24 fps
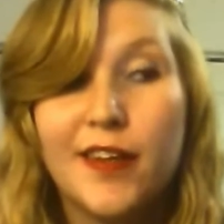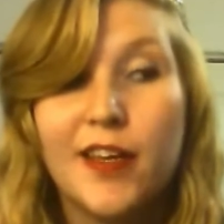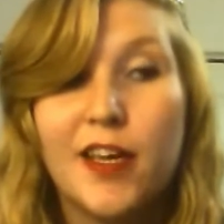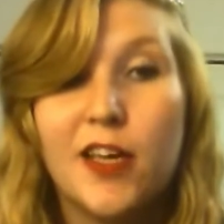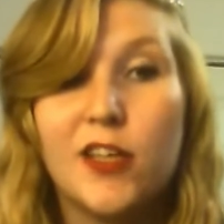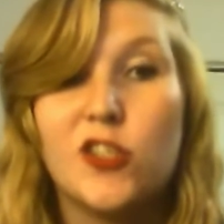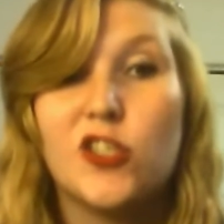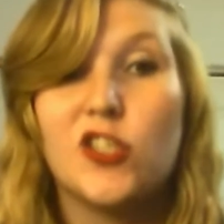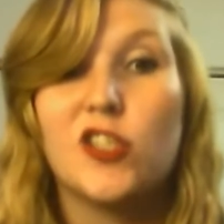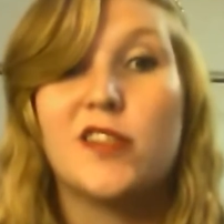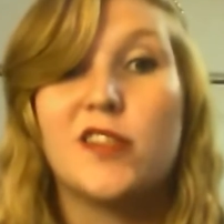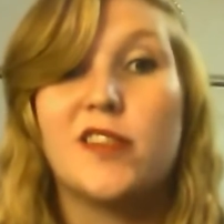
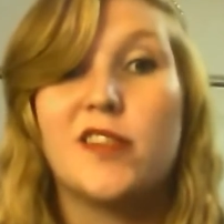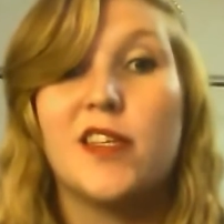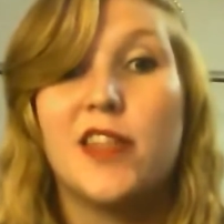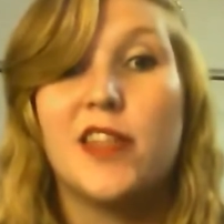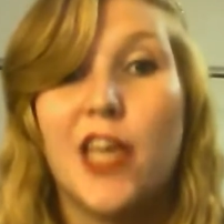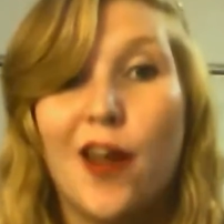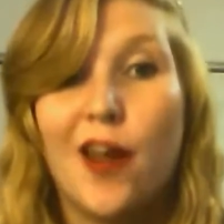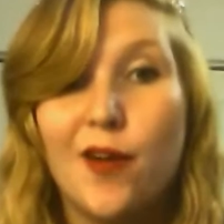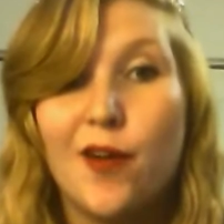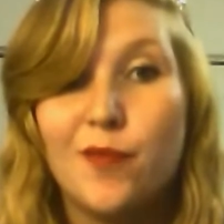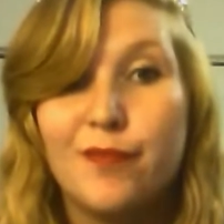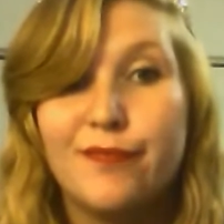because you just sit
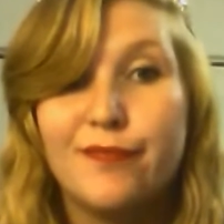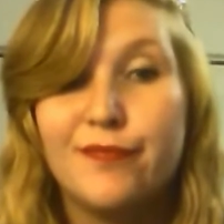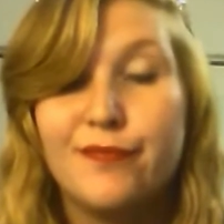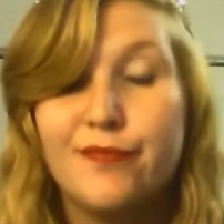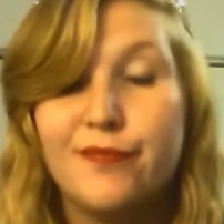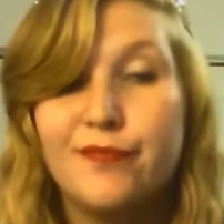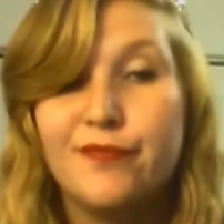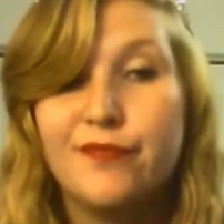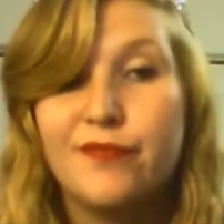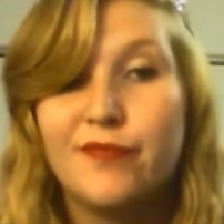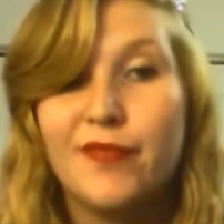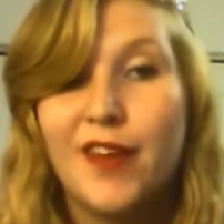there
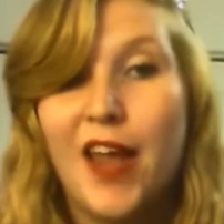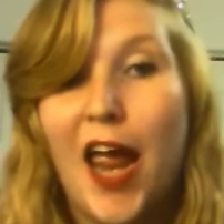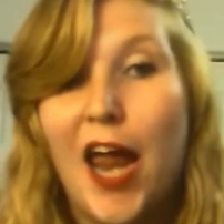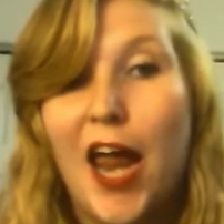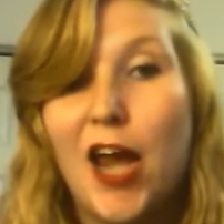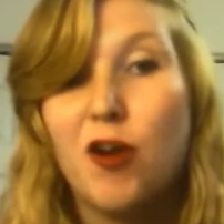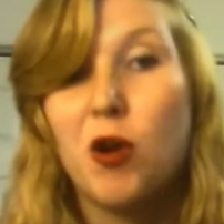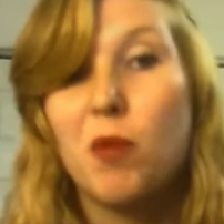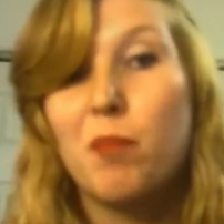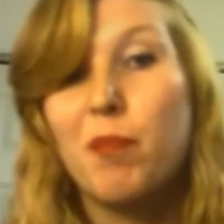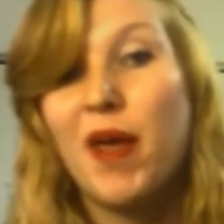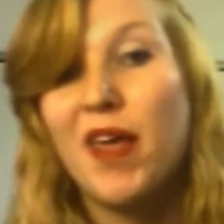
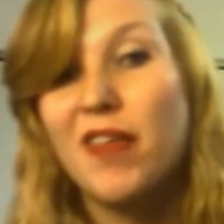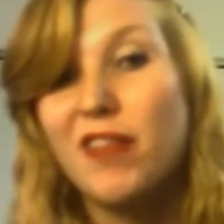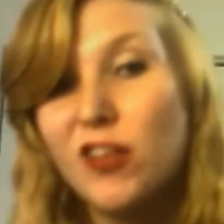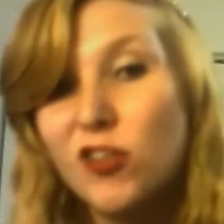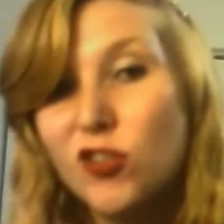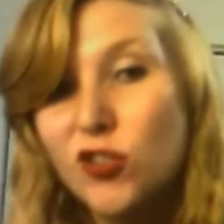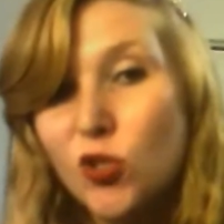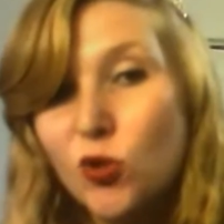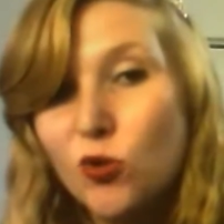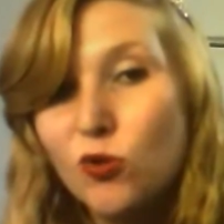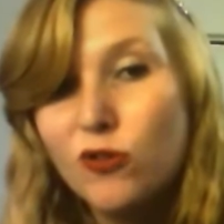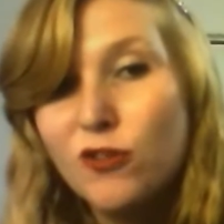and you're in
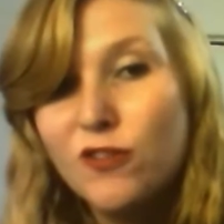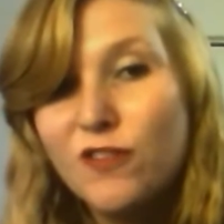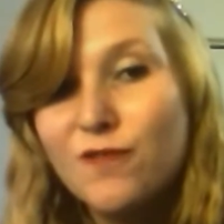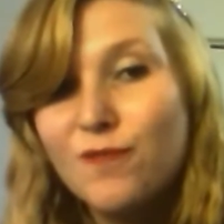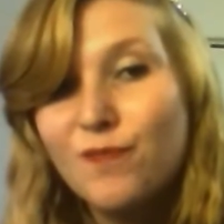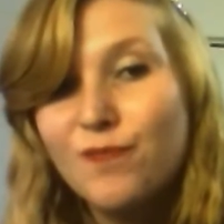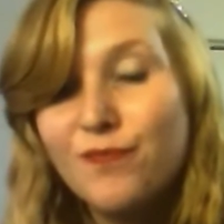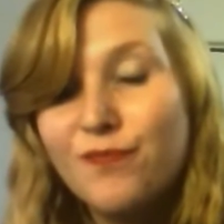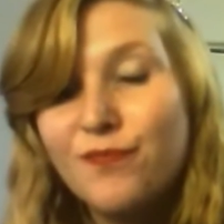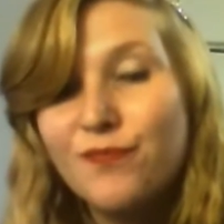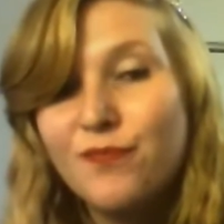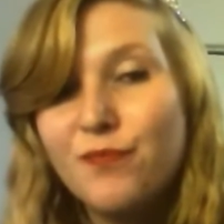bathing suits,
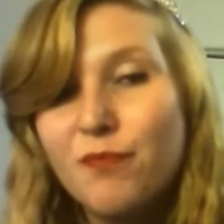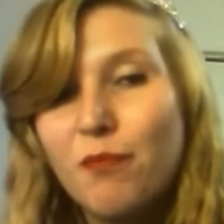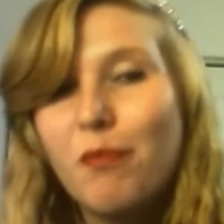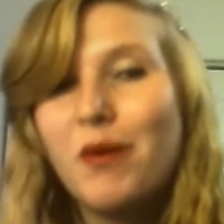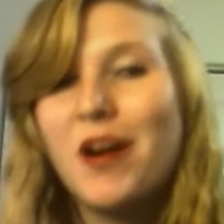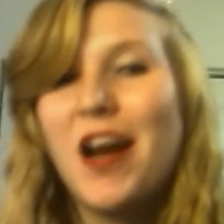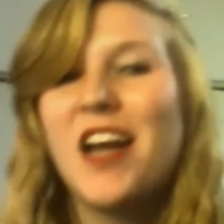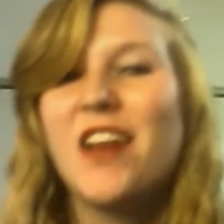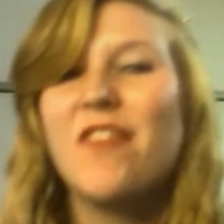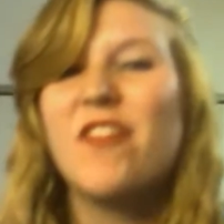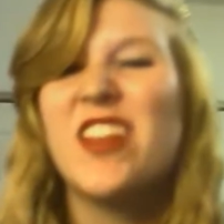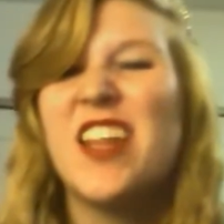
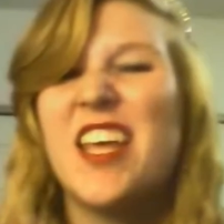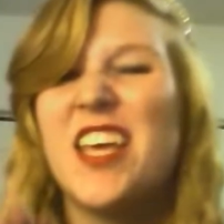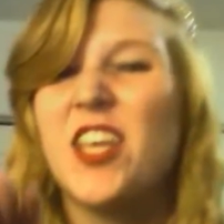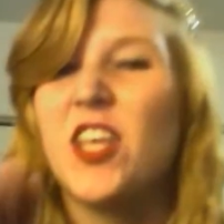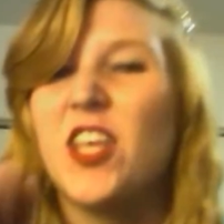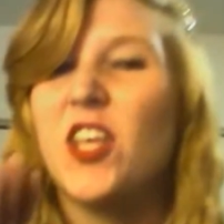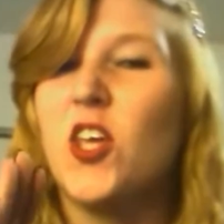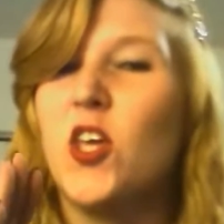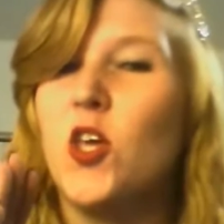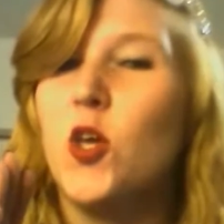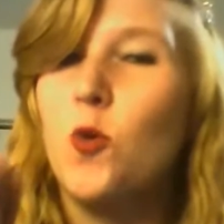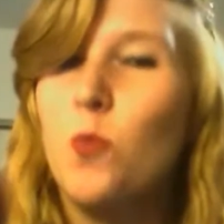but not even
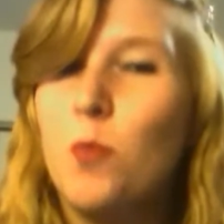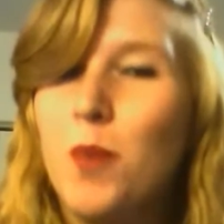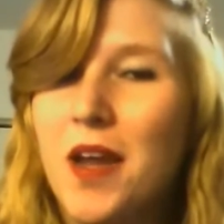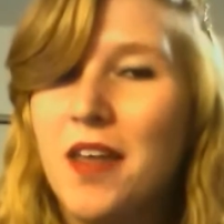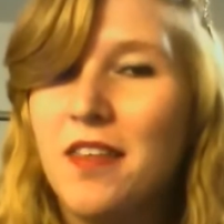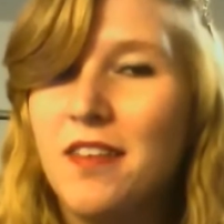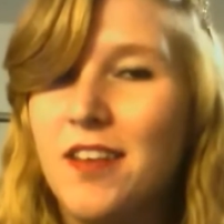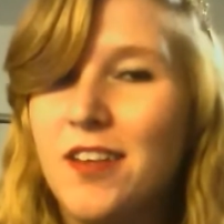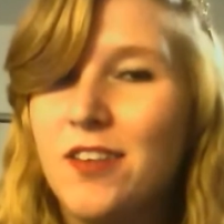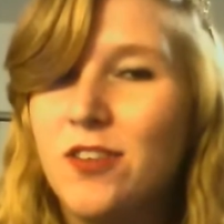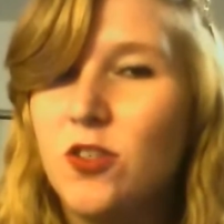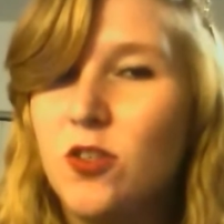like cute
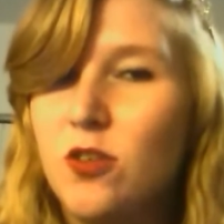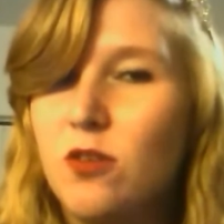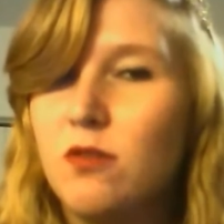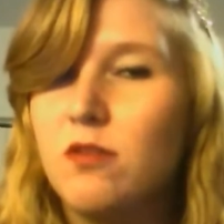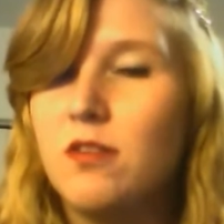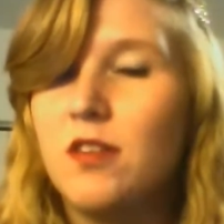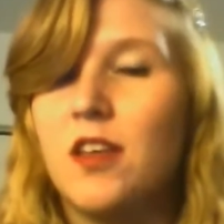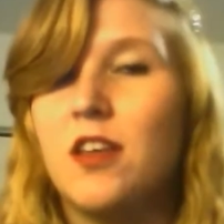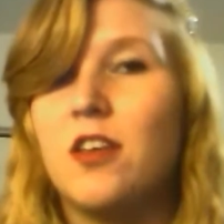bathing suits.